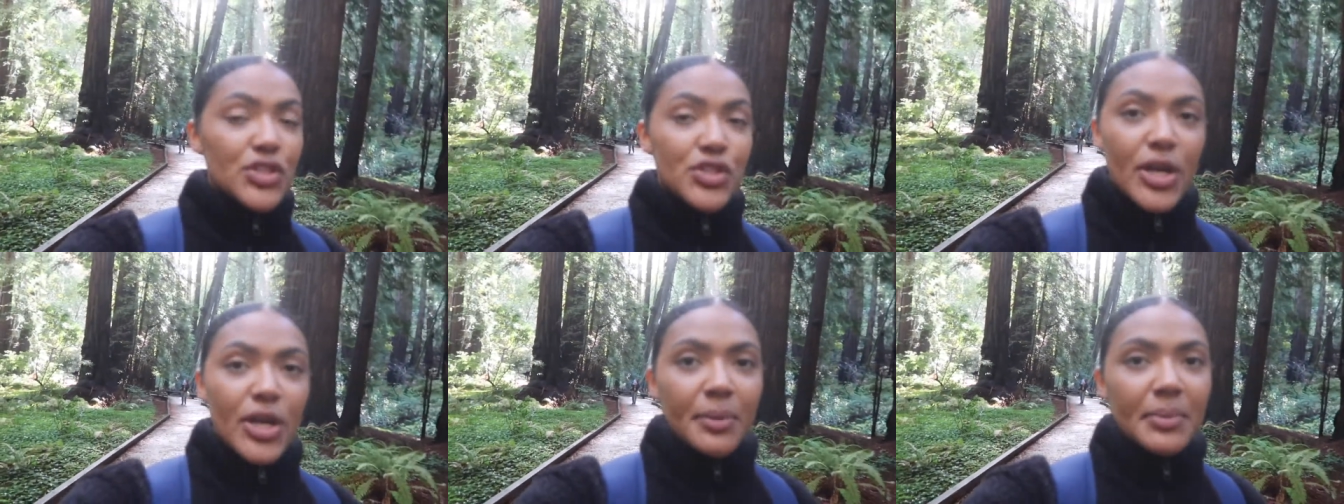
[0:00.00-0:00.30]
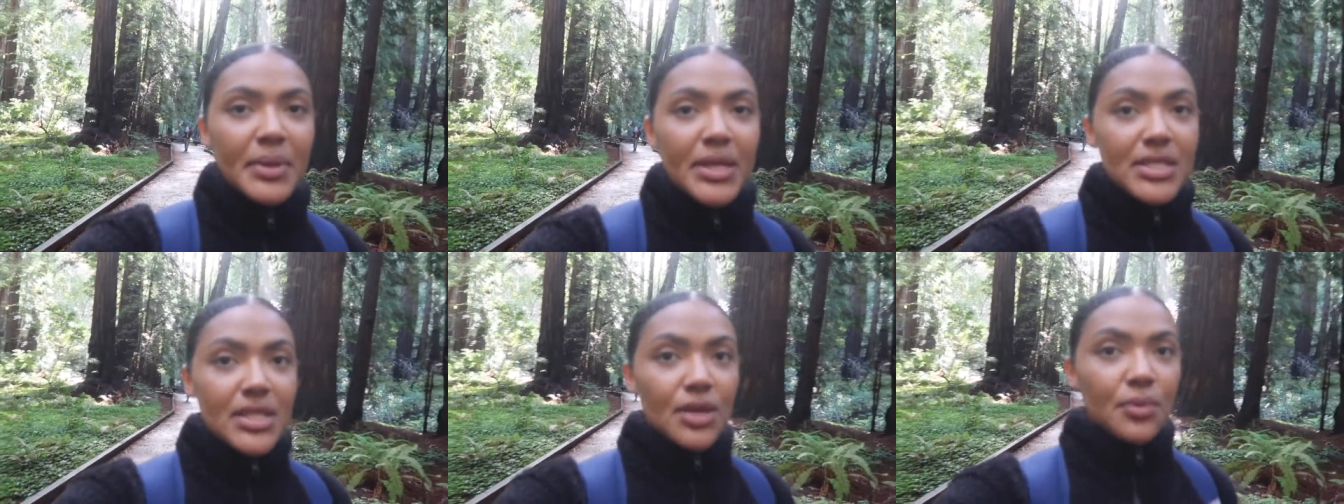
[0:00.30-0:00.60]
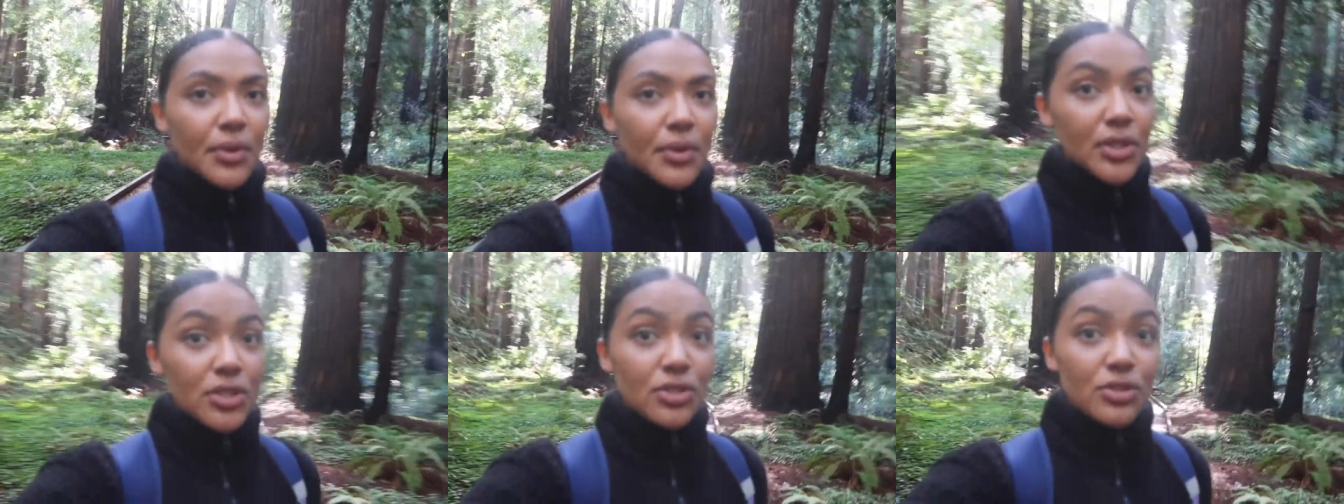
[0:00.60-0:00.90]
trail because they
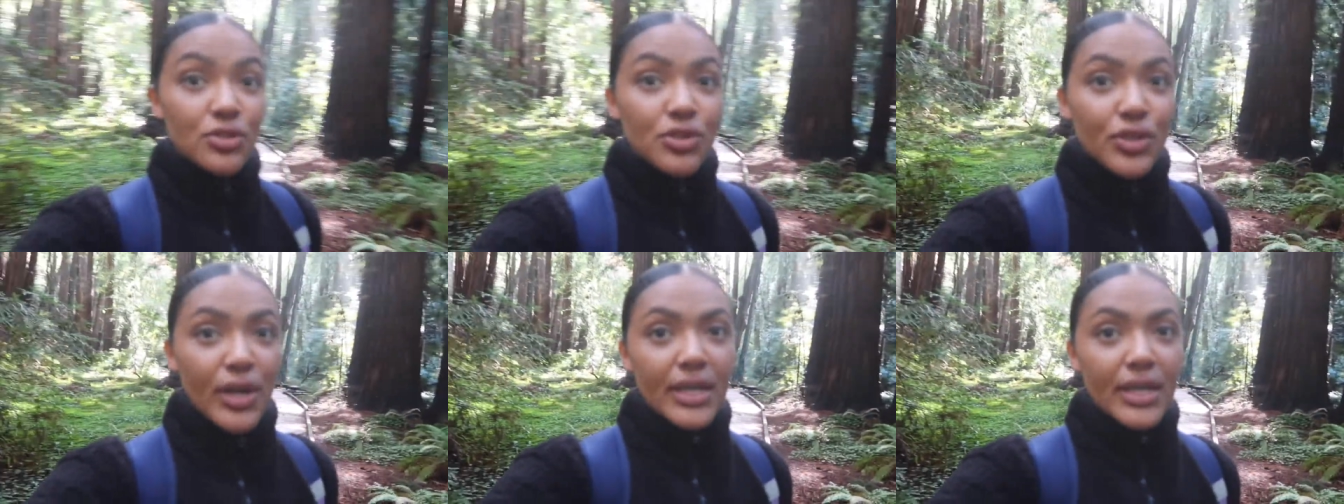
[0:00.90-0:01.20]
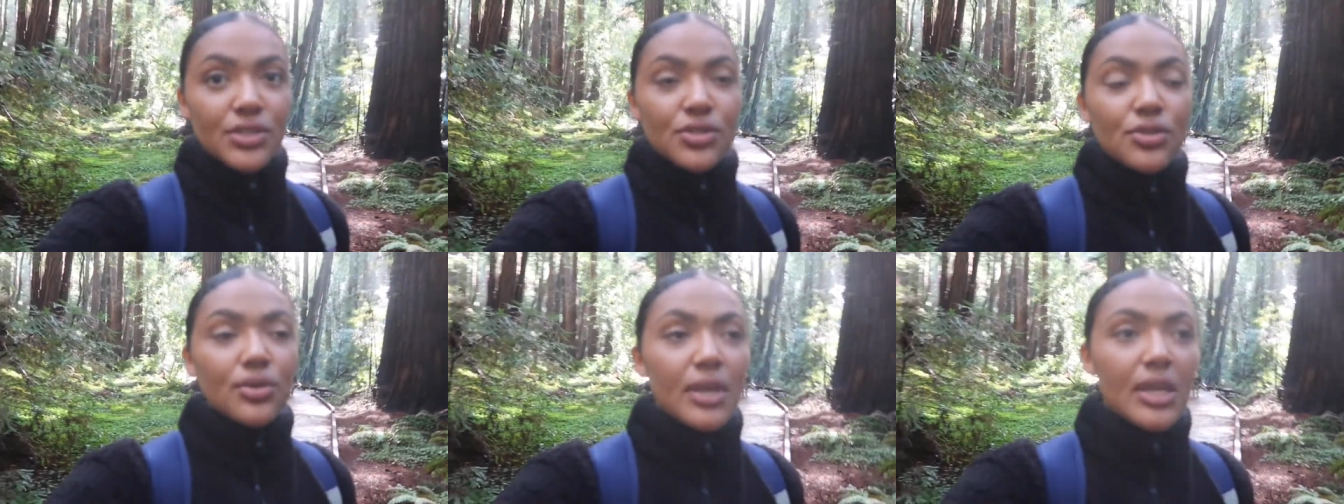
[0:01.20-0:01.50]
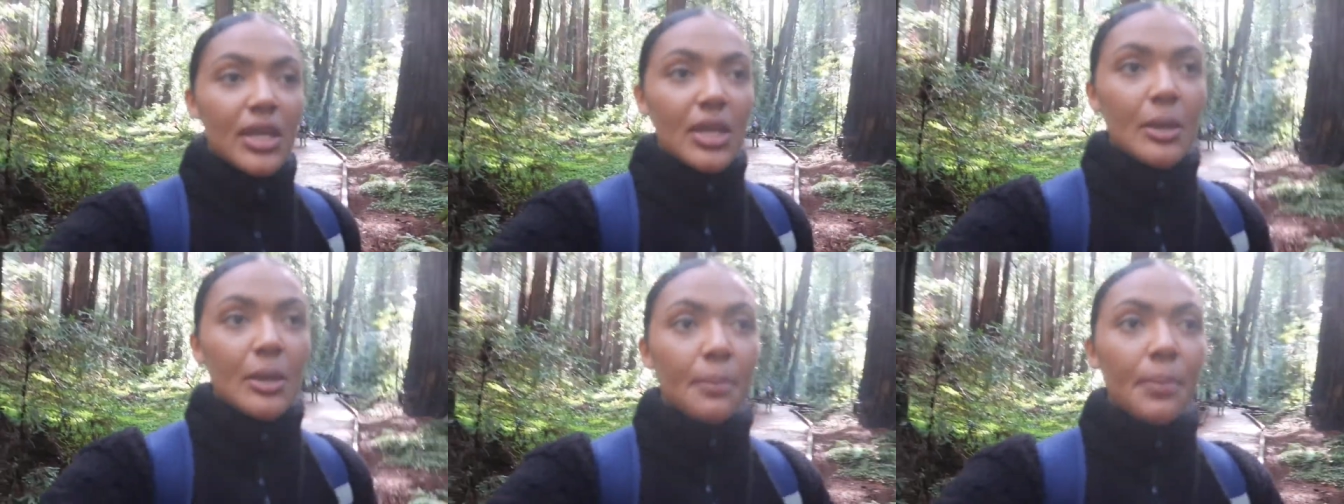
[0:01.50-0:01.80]
really do try to
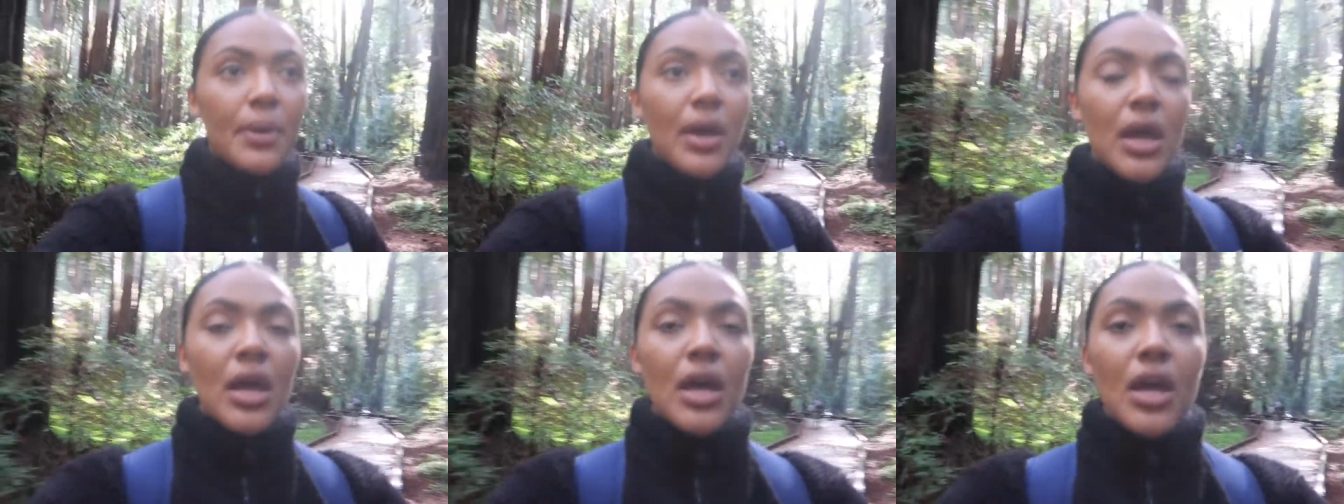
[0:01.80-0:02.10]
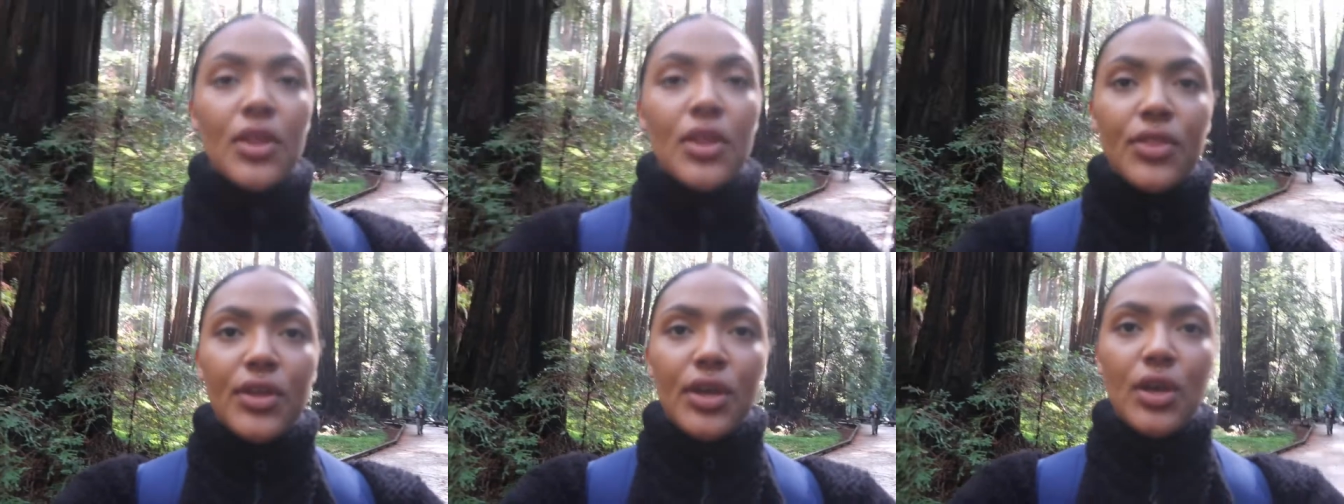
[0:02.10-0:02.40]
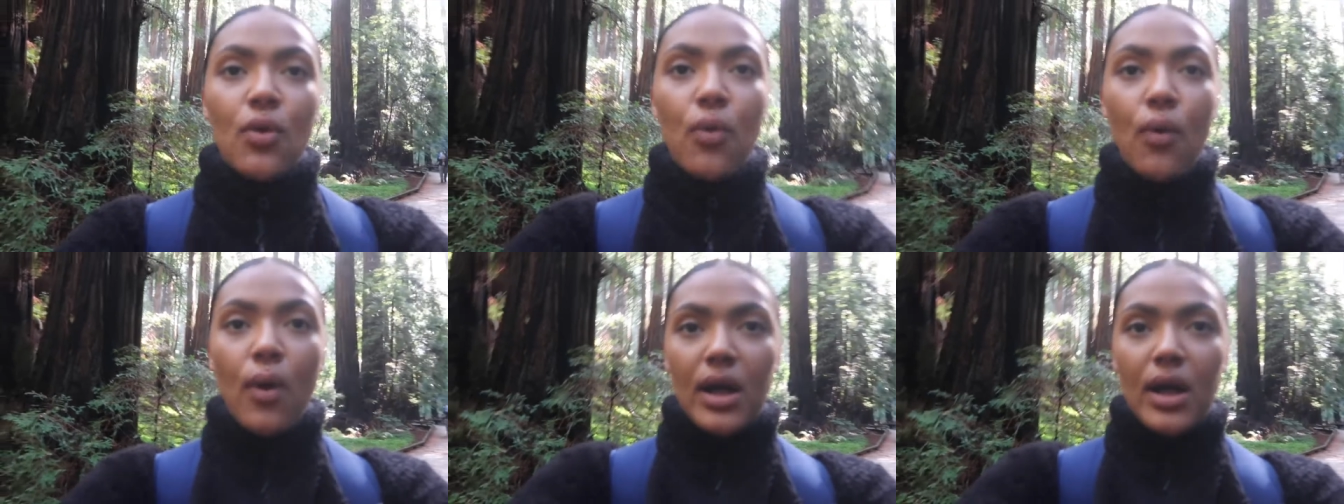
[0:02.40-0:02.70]
keep the
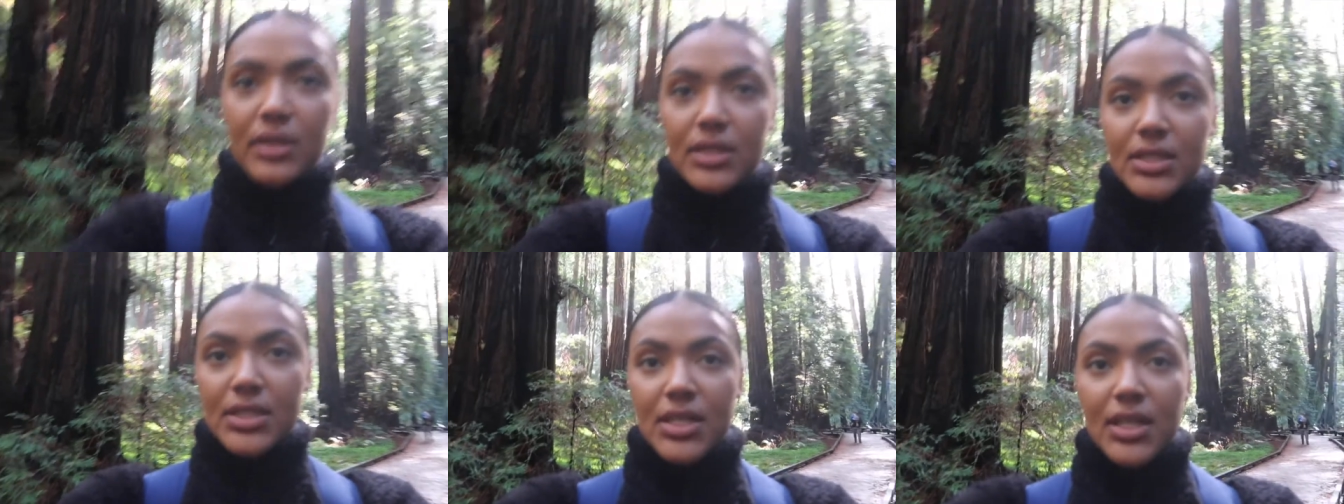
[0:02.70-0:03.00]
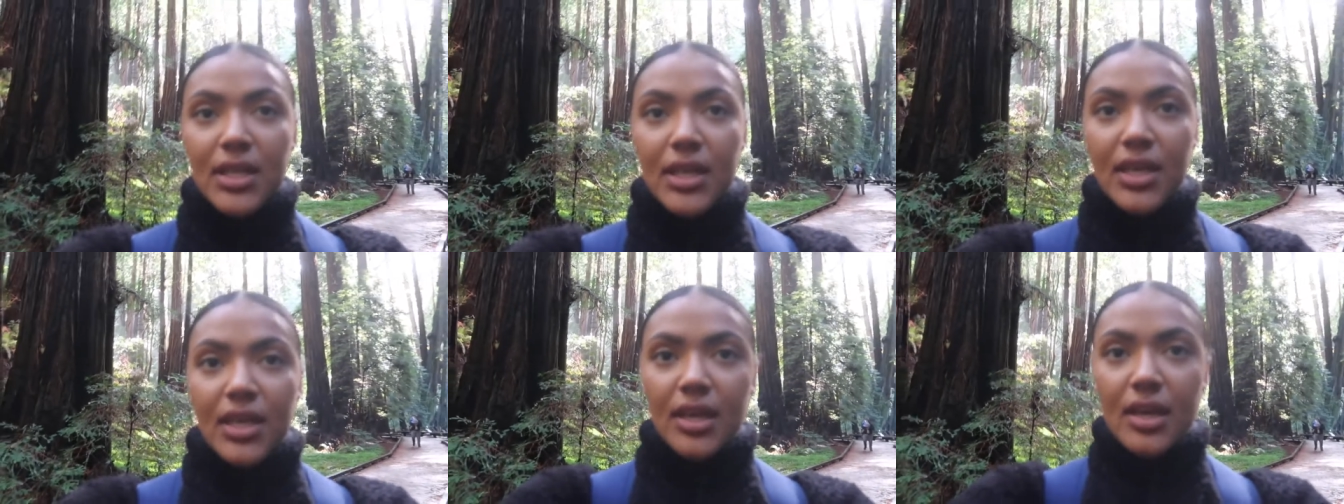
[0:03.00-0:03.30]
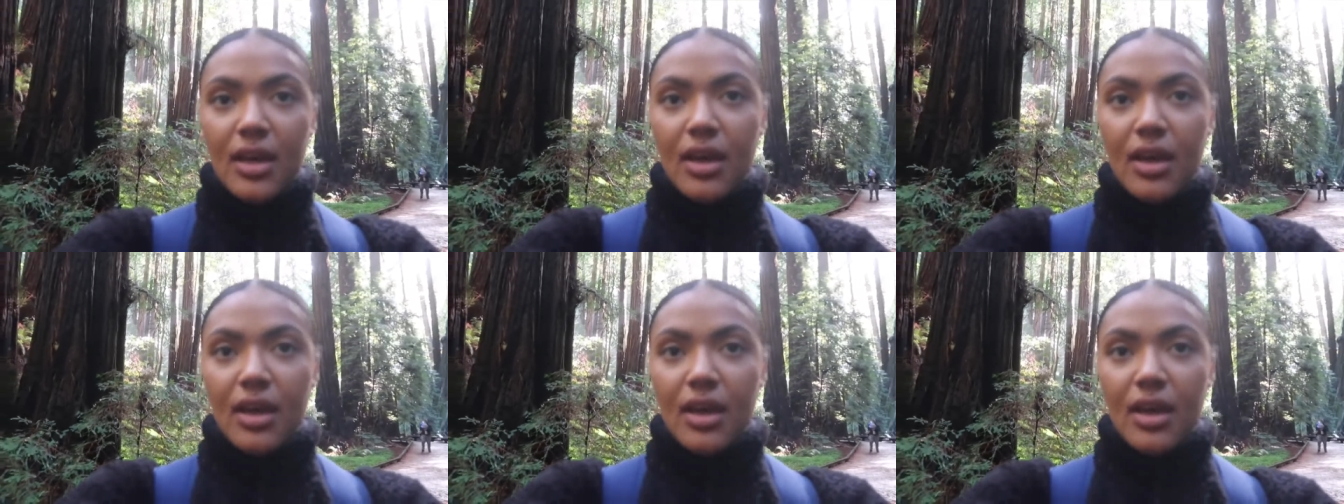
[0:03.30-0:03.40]
quality